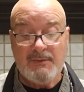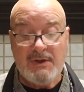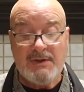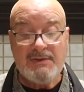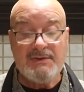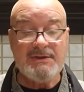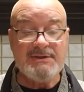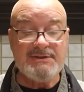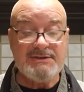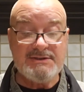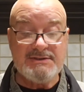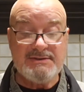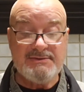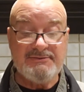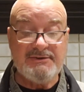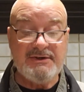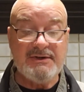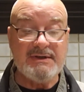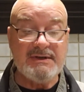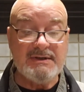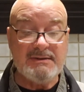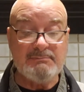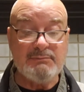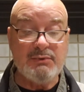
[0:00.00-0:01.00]
This is a
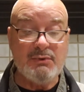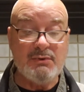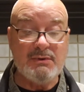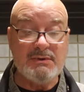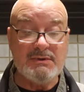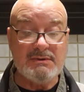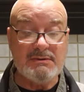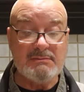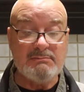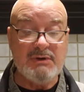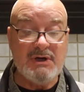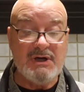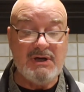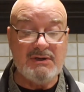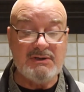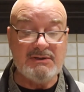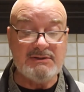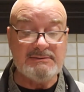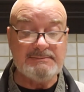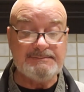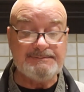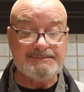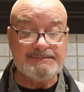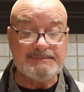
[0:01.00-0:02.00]
very important part.
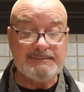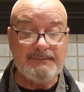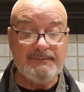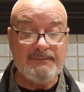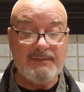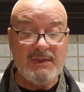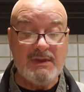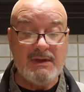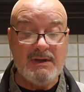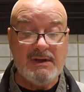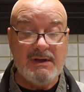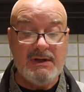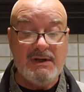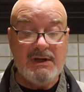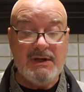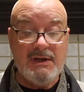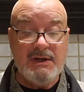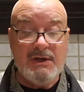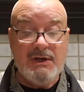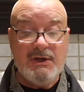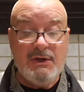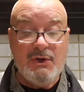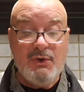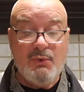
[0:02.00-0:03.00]

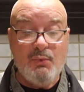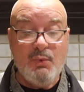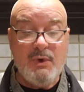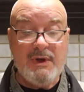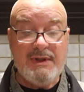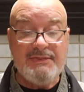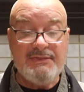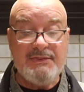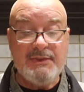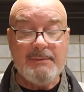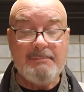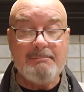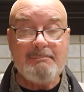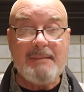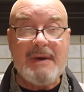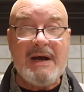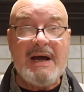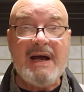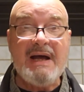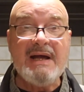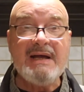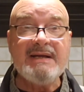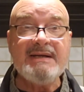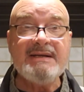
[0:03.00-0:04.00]
When the
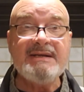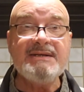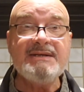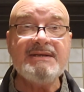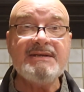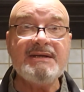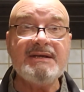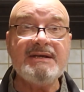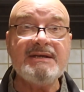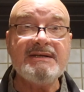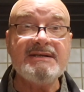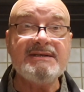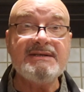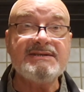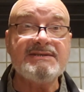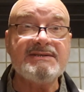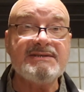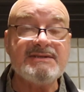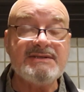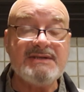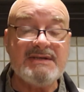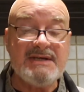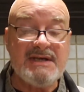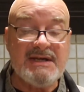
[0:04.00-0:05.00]
mind
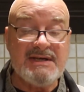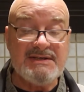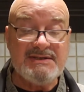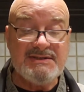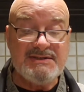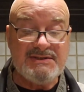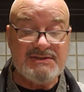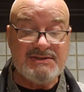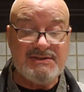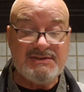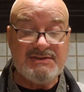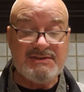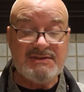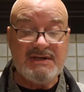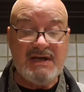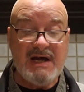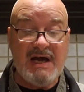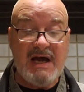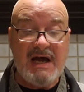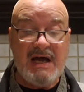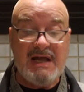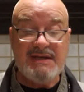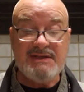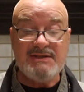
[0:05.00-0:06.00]
exists
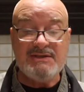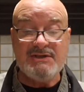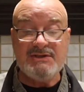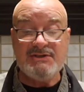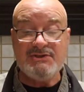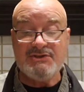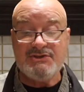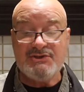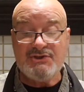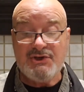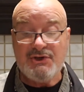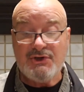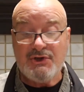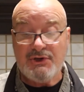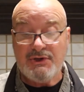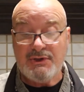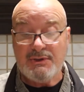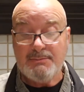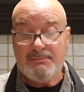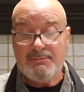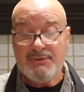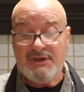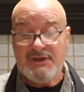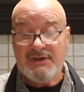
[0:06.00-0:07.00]

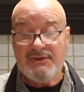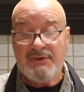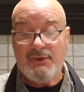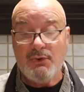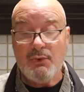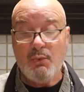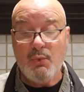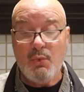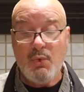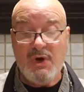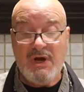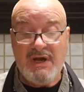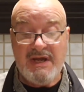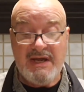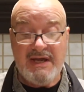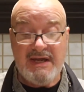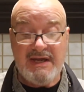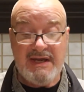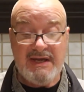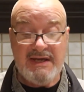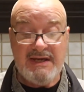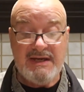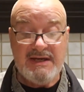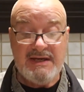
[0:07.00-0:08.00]
undisturbed in the
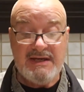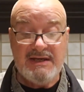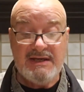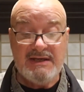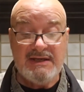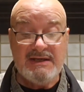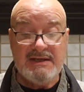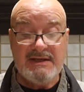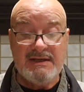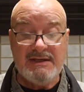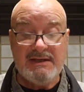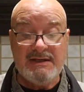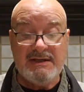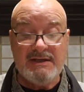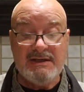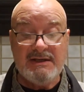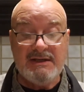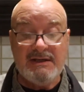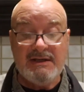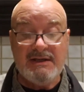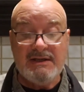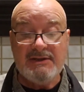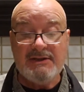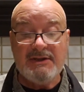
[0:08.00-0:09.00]
way,
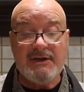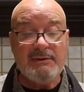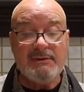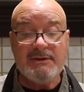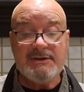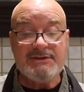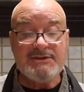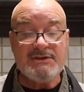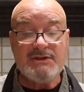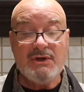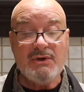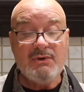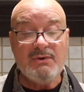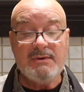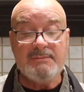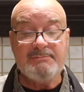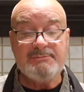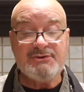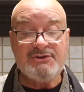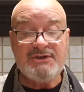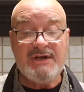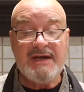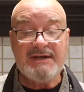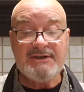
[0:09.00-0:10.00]
there is no
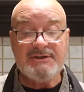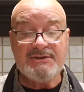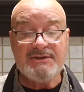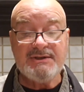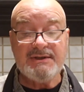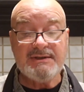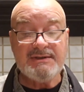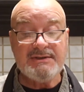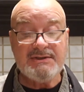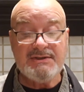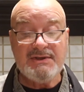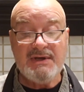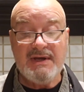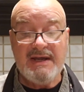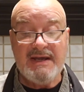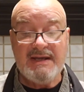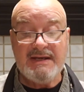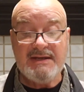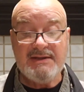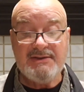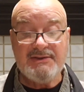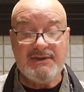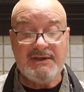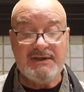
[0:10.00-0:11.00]
objection to
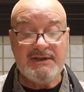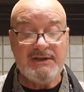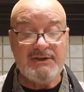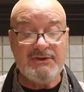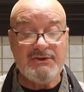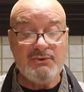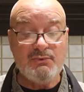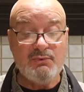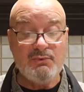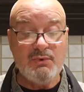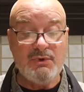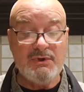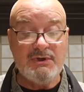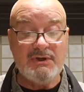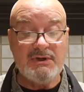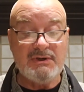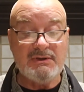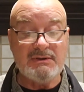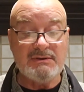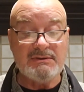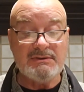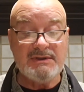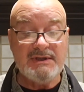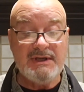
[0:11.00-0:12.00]
anything in the
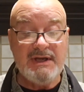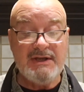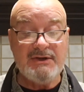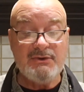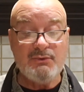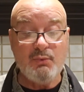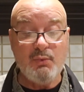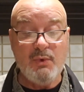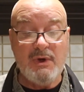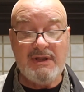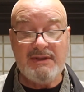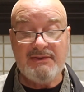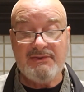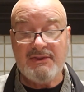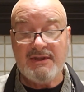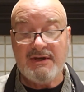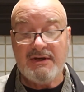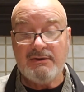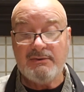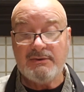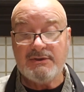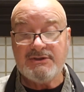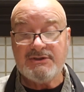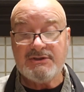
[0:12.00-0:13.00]
world. And when
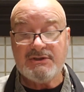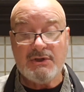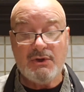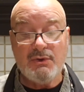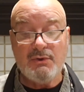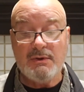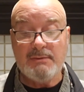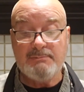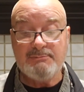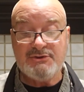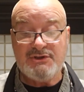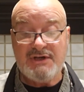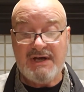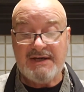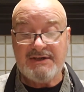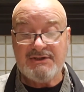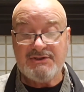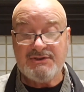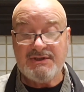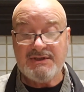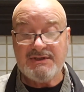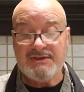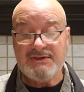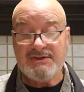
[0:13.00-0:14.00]
there is no
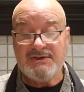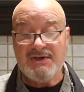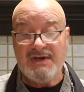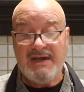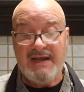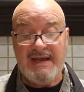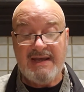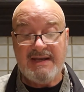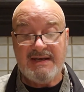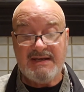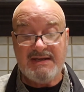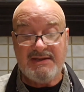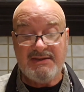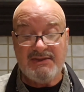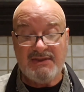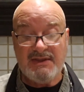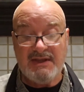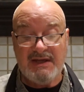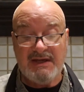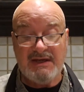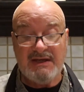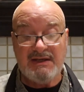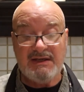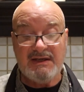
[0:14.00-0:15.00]
objection to
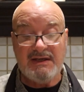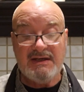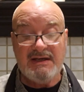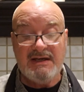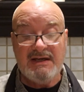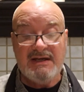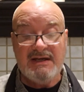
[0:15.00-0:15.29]
anything,